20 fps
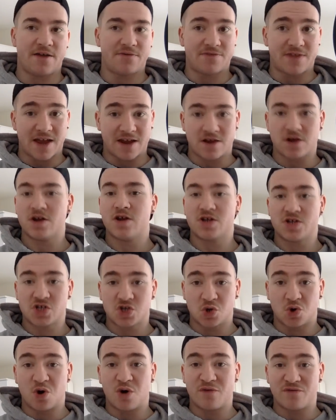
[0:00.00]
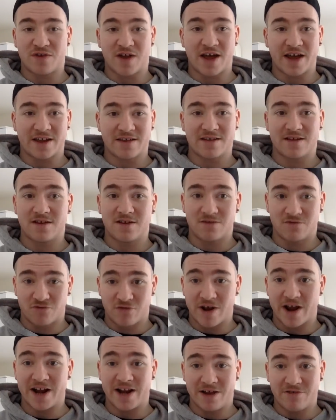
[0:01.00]
they're going to sort of
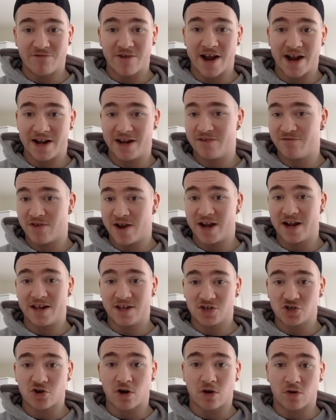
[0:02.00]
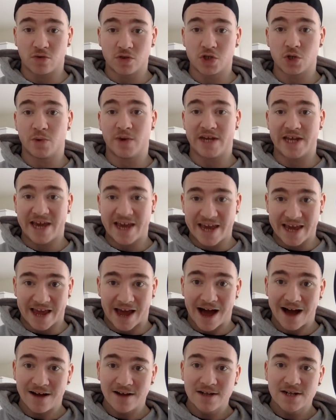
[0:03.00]
really, really, really struggle to
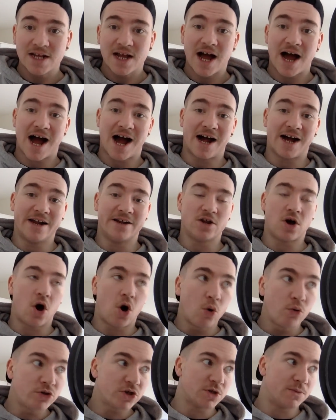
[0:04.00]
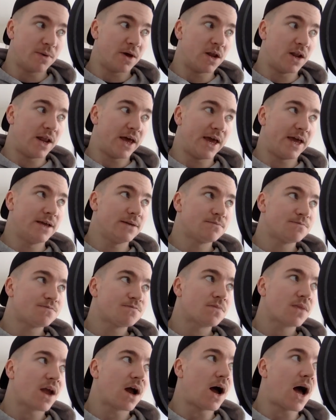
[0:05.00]
adhere. And ultimately,
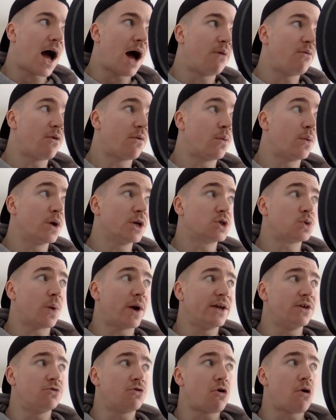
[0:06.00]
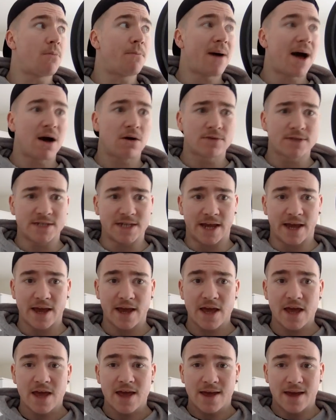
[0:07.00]
however which way you go about
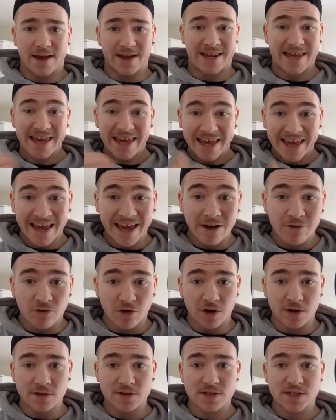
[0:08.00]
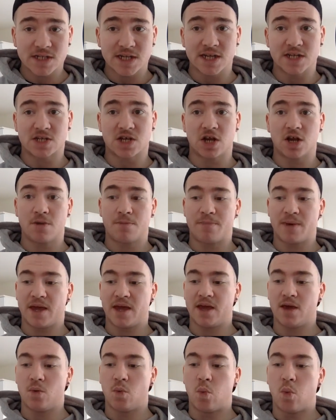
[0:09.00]
it, adherence is going to
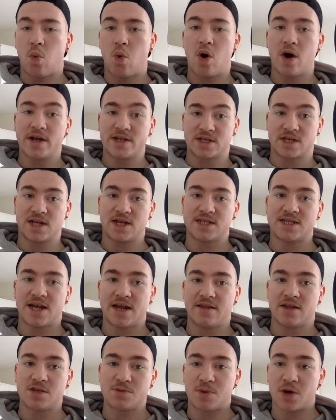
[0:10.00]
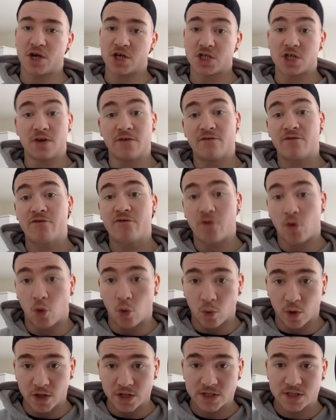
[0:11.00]
be what is going to take this person
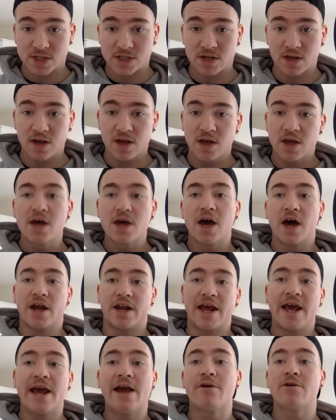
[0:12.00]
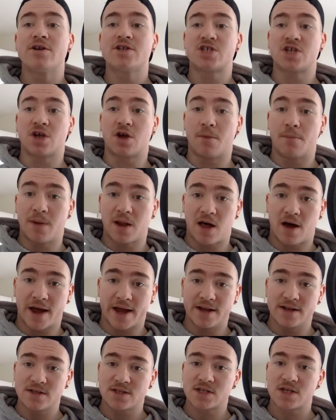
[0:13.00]
forwards. Adherence and
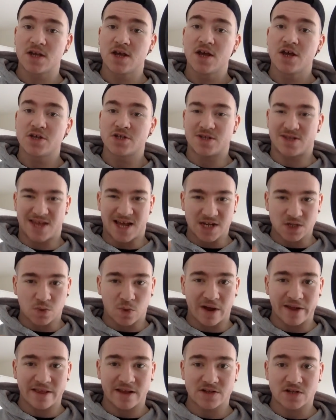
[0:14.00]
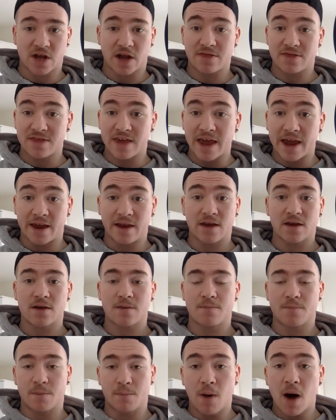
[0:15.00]
compliance. So that's why there's, I
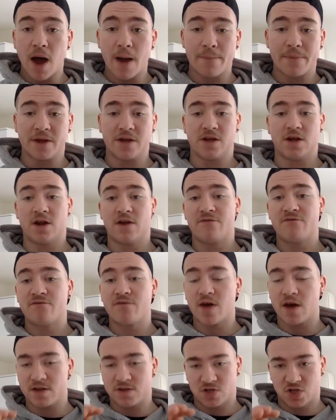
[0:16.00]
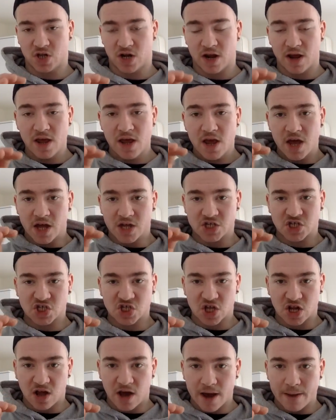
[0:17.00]
think, in my opinion, a
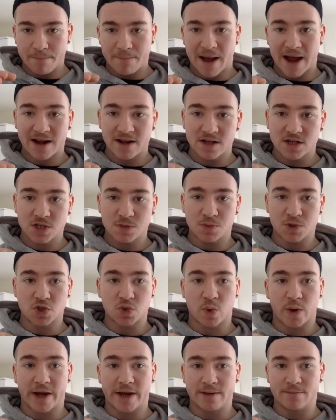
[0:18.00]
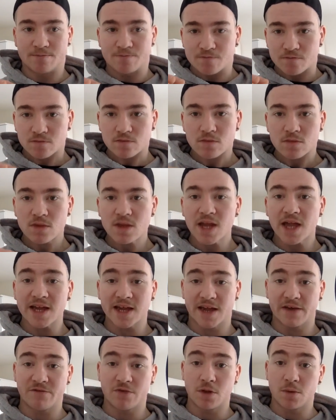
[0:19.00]
slight balance between
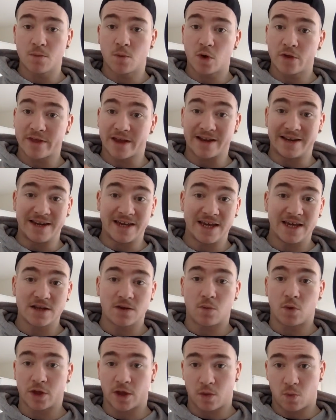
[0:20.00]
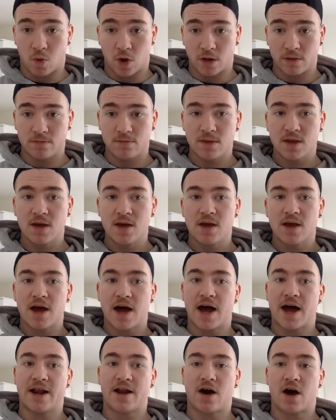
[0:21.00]
giving them what they need and what they want.
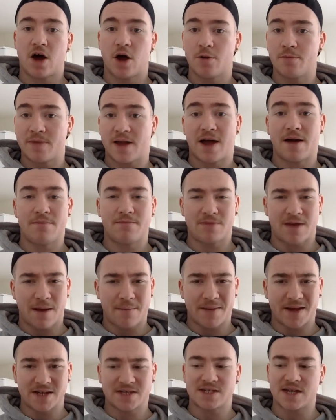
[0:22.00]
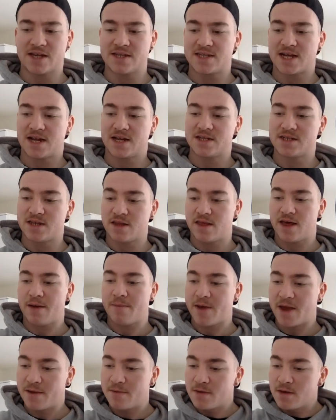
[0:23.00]
And I hope that makes sense, Alistair, there,
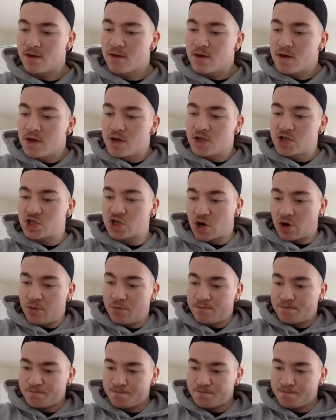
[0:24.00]
mate. So